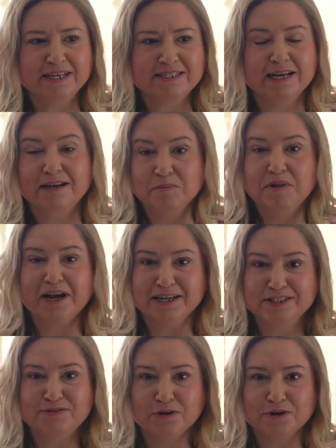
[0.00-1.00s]
they said
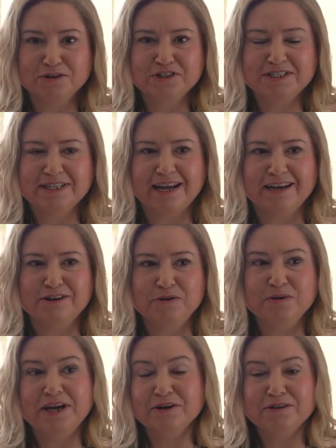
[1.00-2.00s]
compliance first. And
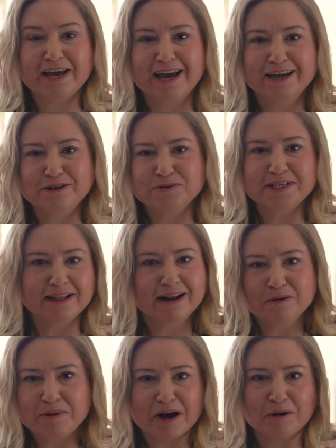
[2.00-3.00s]
you hear that, you see
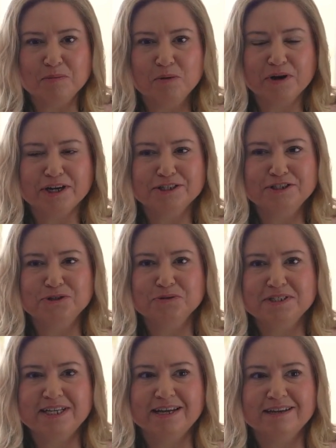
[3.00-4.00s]
that on PowerPoints, you
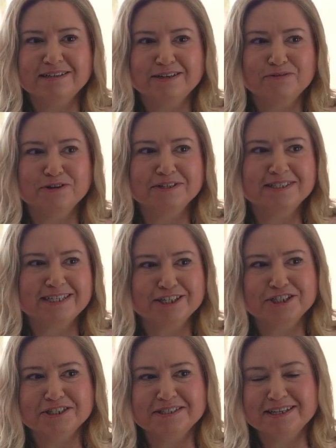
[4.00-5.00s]
attend different
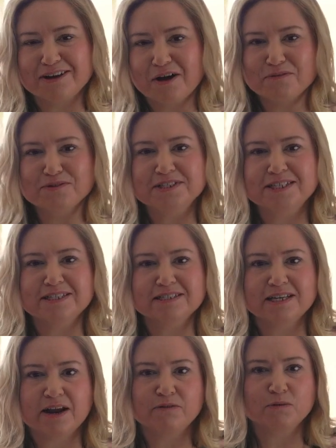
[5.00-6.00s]
sessions at
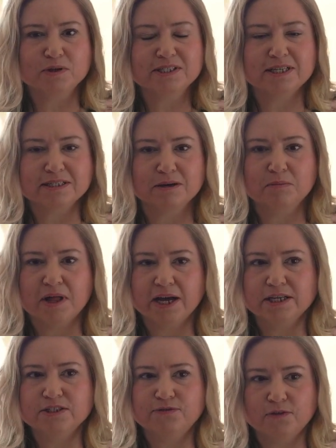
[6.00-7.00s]
conferences and everyone says
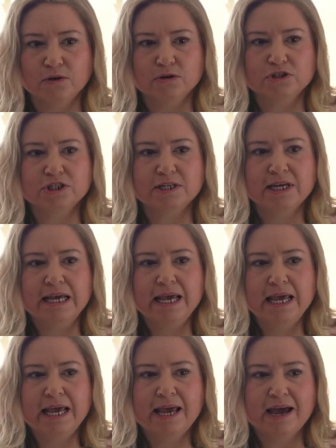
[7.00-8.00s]
compliance first.
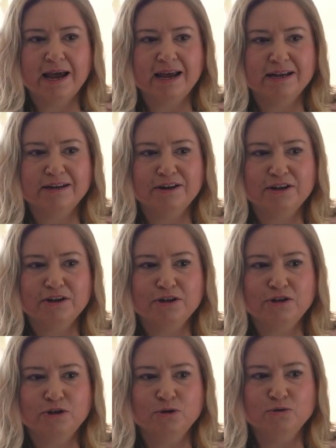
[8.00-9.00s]
And
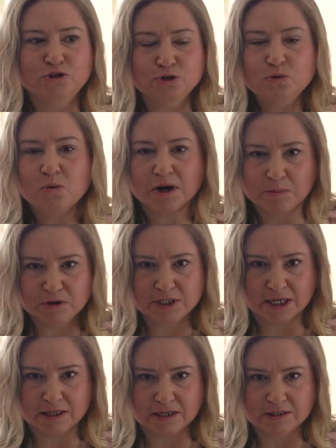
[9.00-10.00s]
you do want to
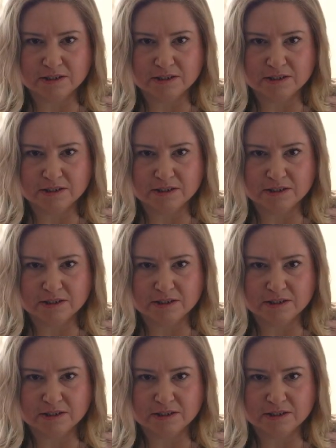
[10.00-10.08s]
protect the